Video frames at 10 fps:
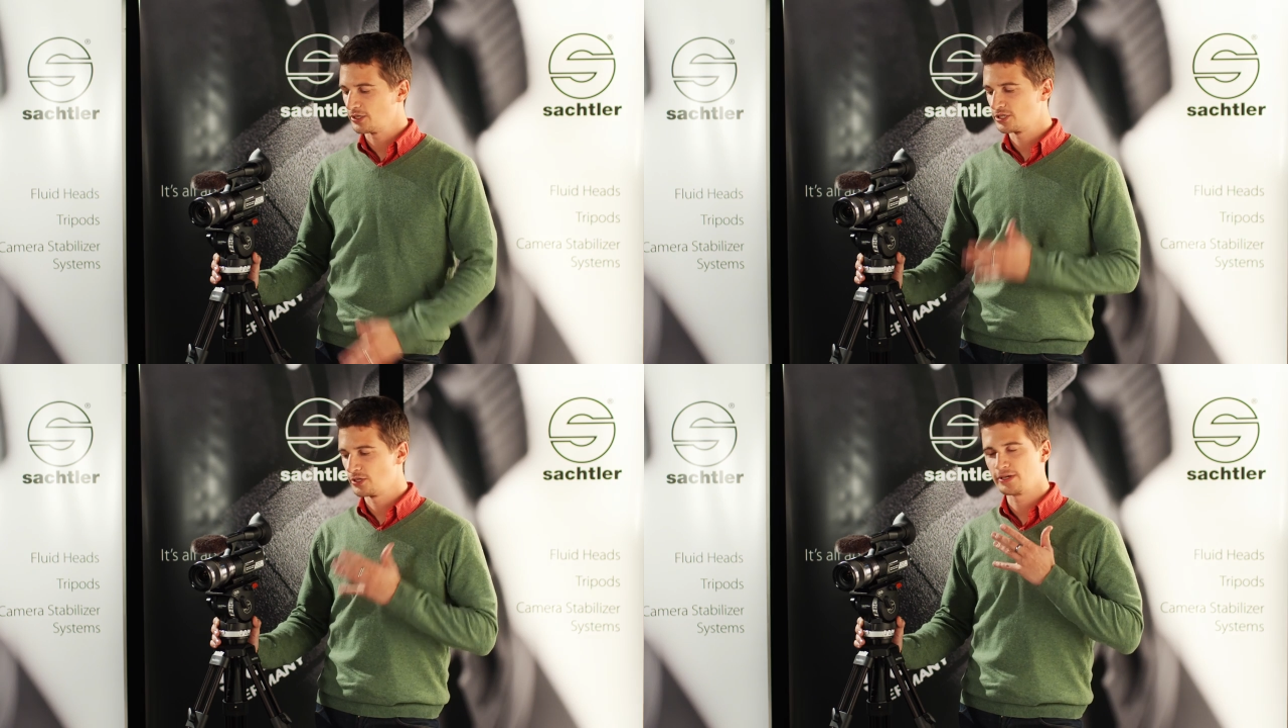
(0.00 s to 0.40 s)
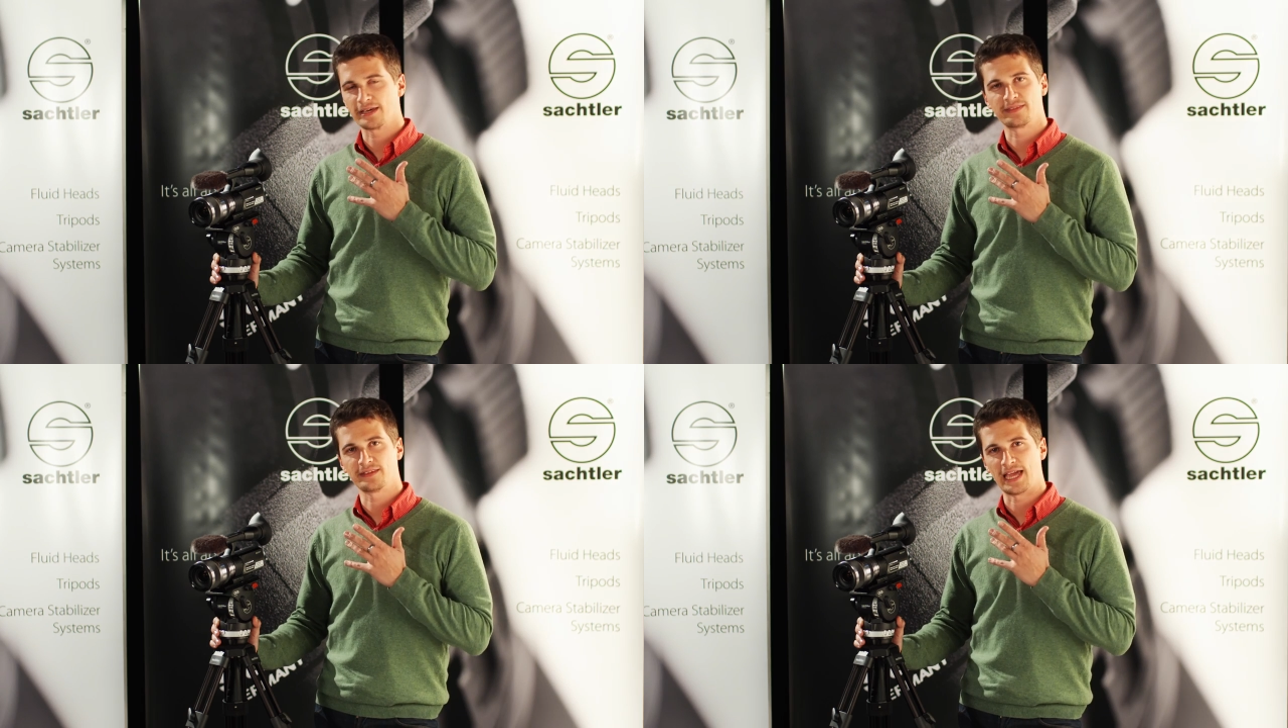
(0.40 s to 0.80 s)
we are going to
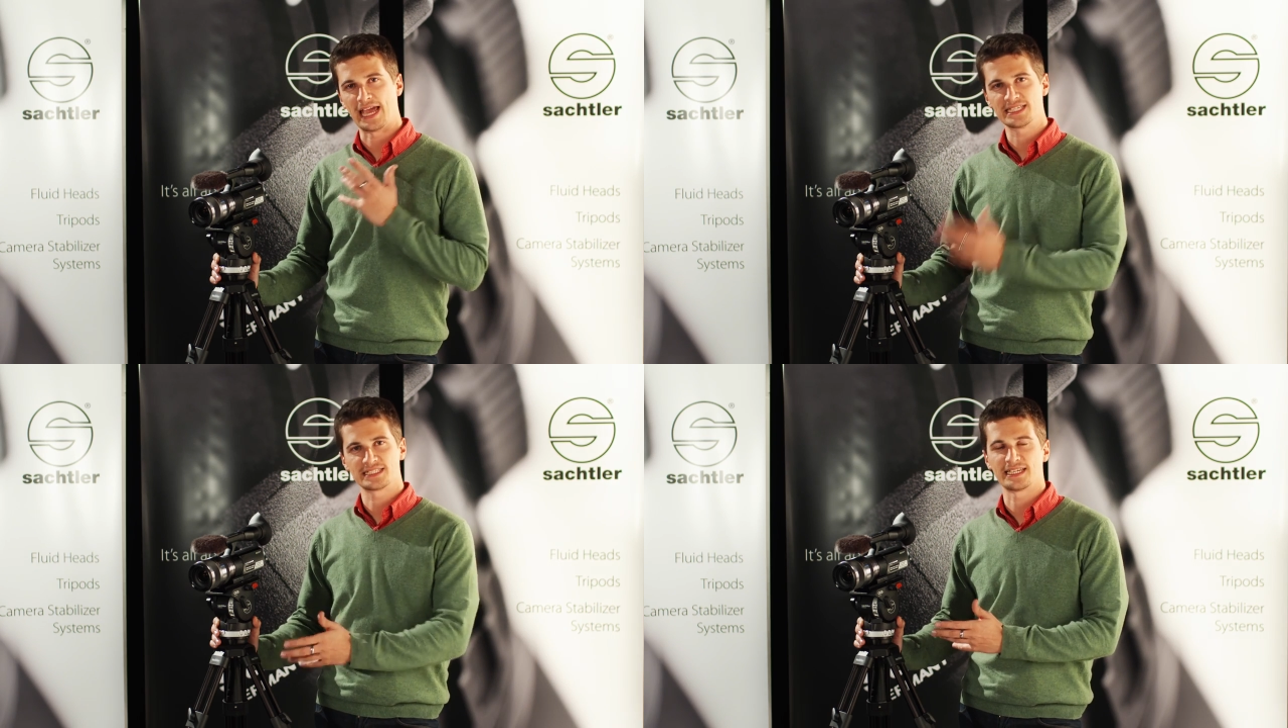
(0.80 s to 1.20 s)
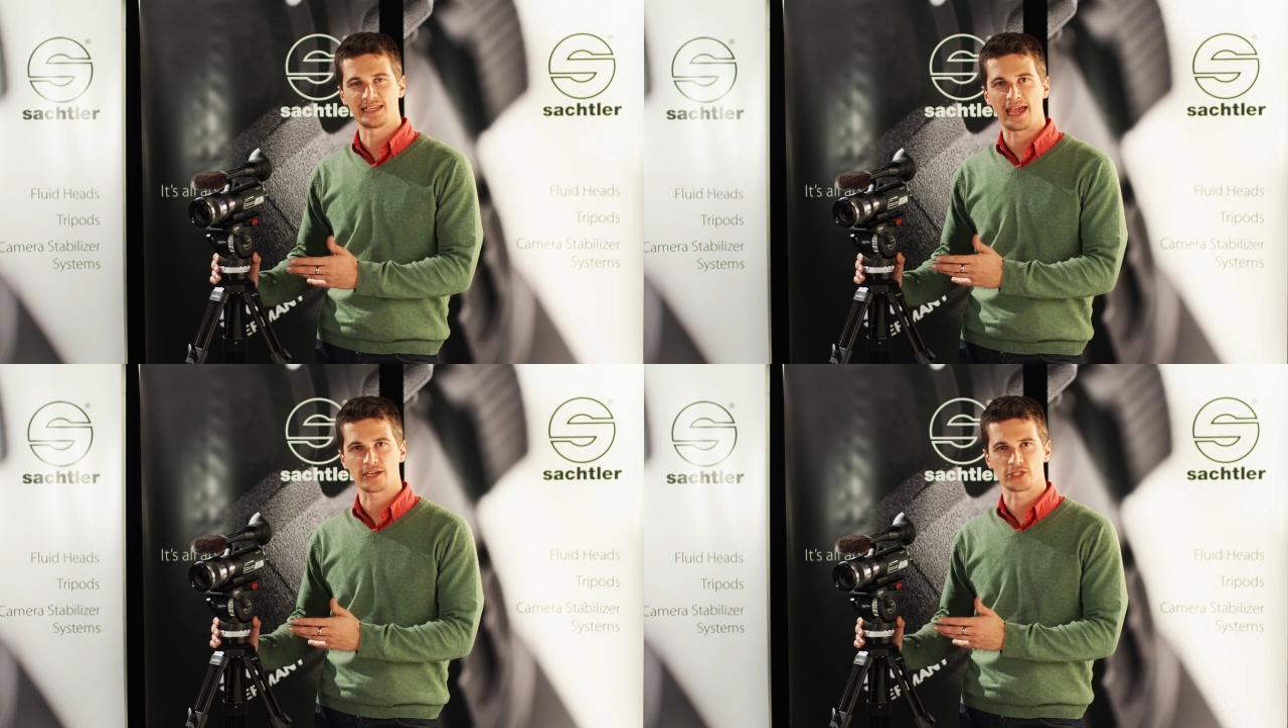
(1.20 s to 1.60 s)
look at the ACE
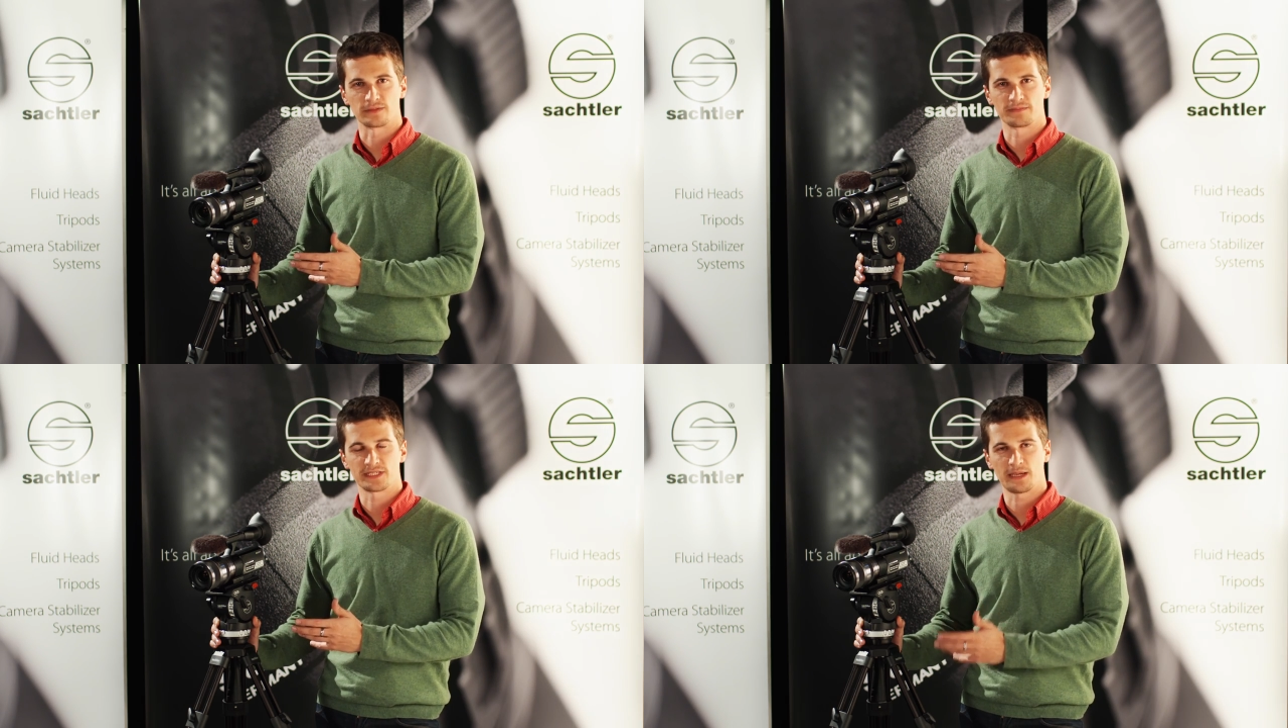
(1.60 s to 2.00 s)
in action,